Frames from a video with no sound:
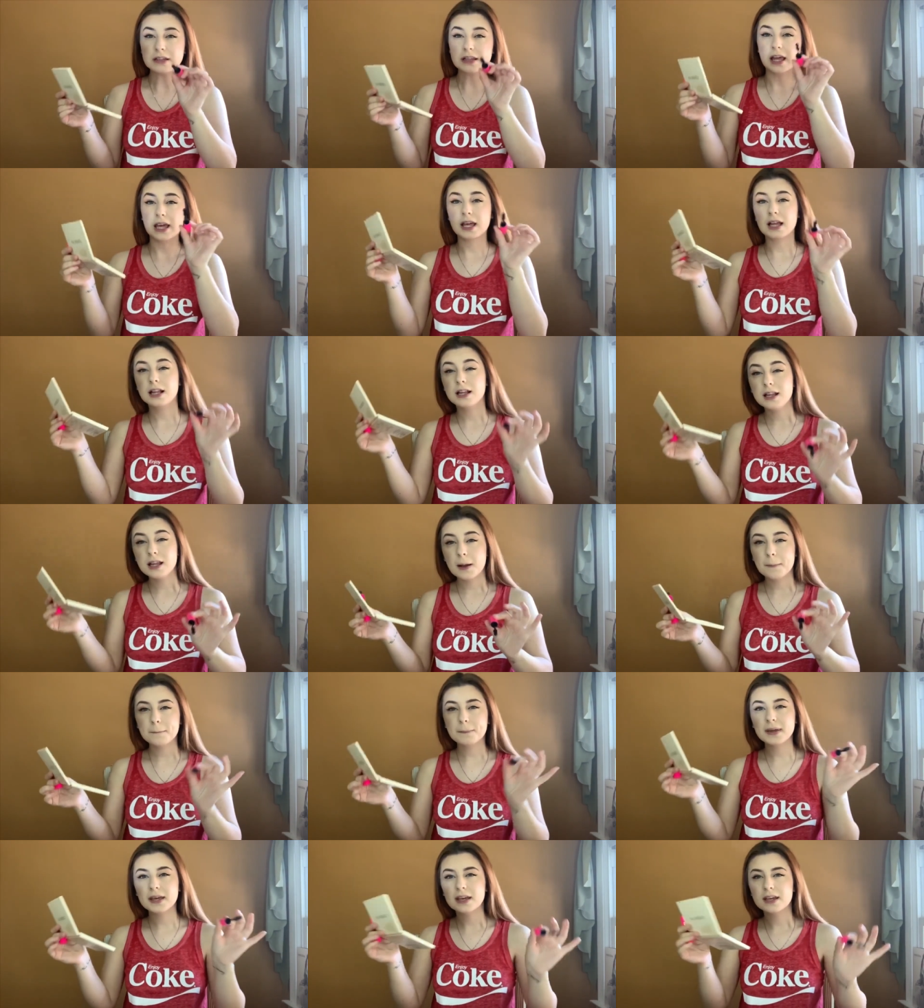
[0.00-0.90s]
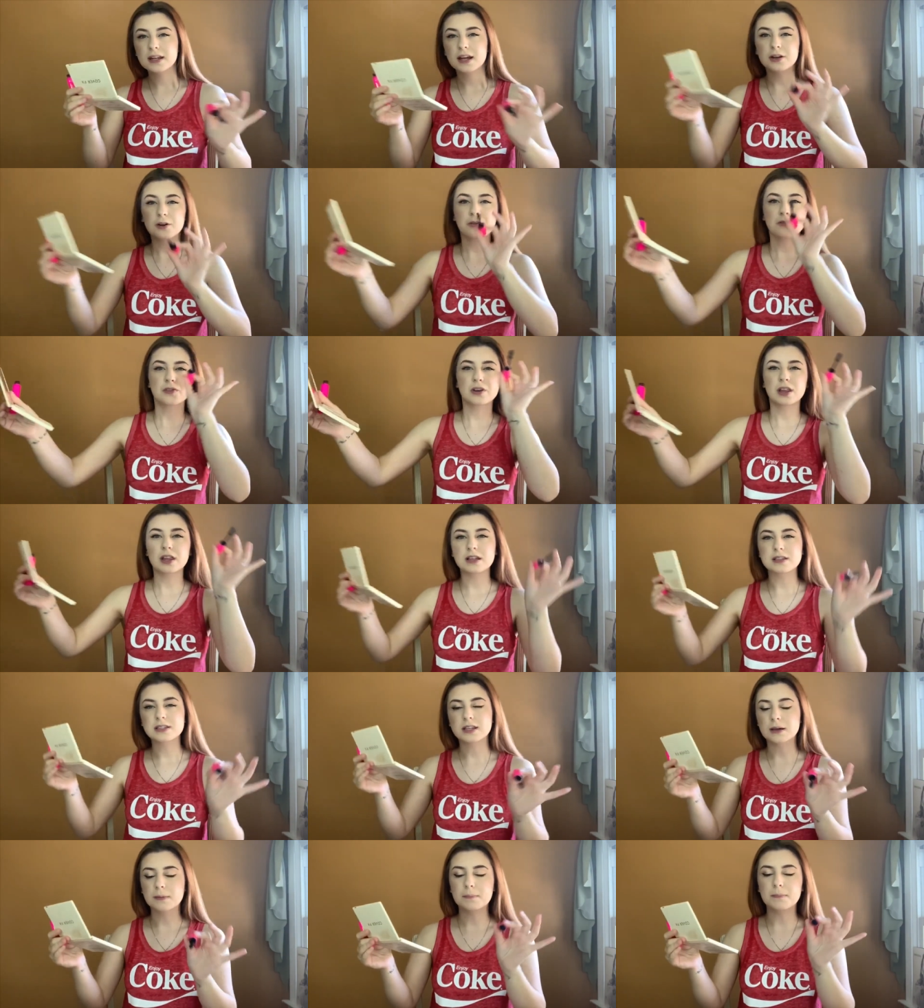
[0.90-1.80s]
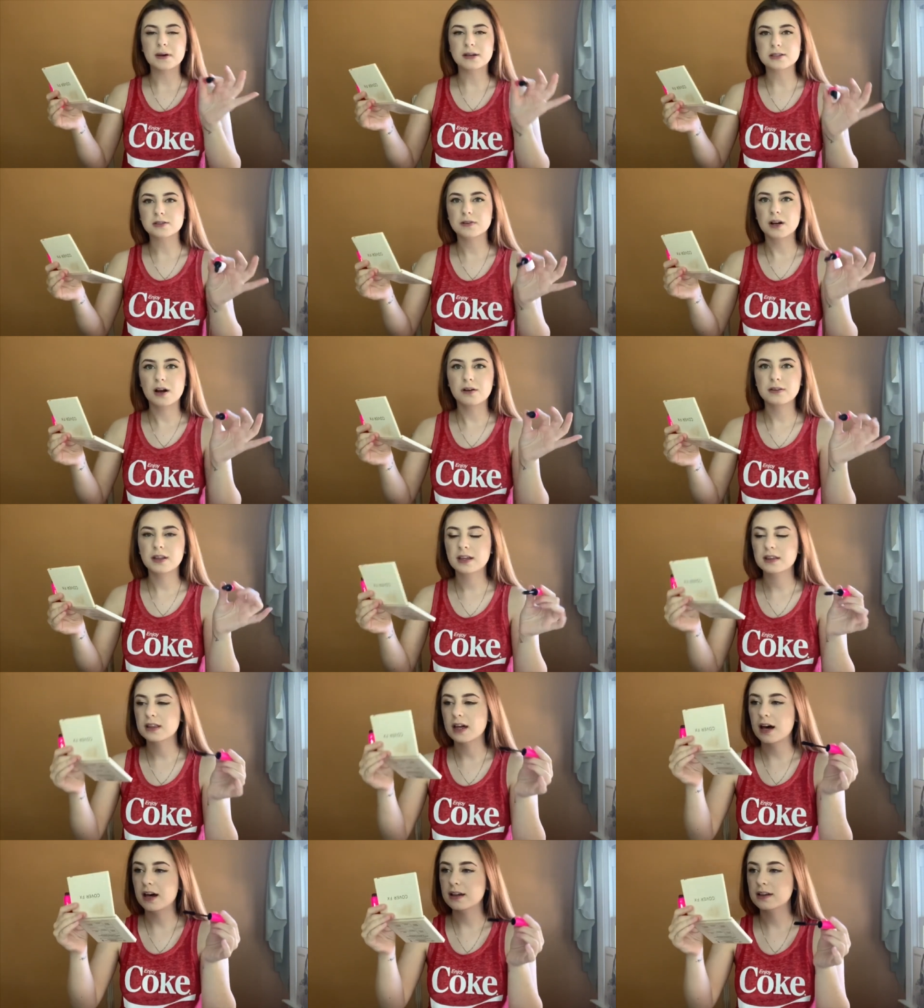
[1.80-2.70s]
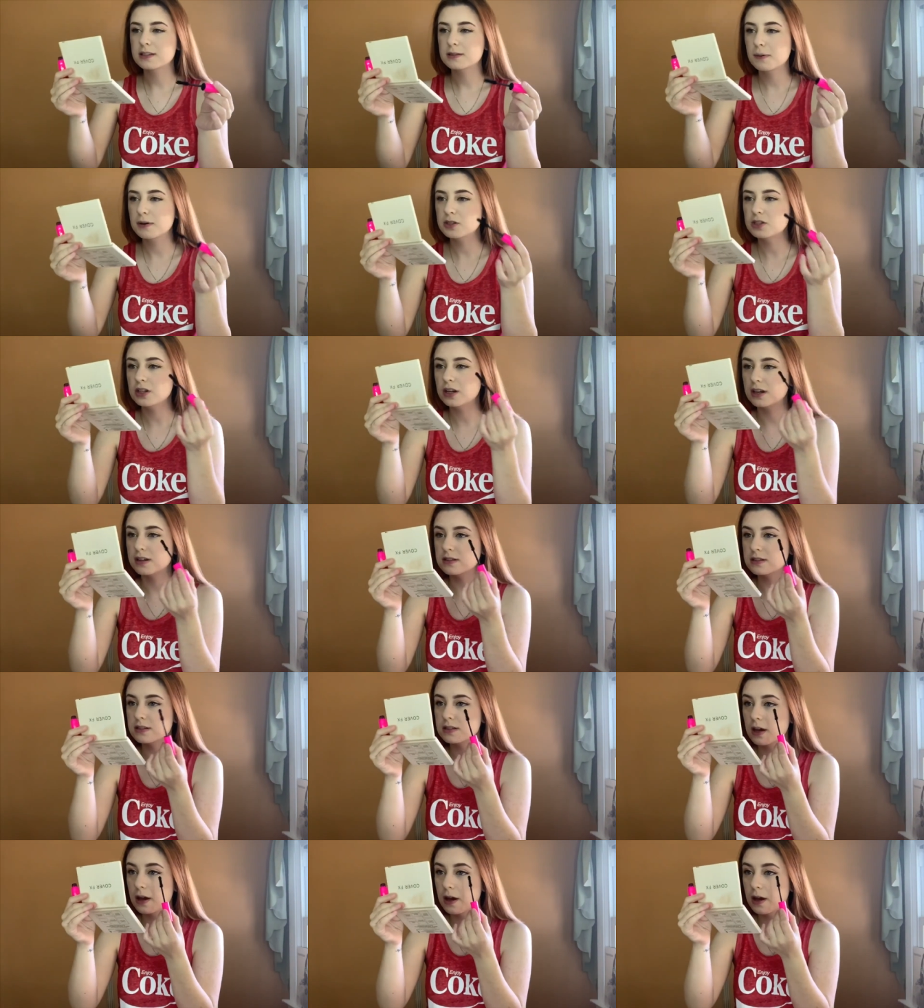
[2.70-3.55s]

like clumpy and I don't really like to like mess around like that, especially because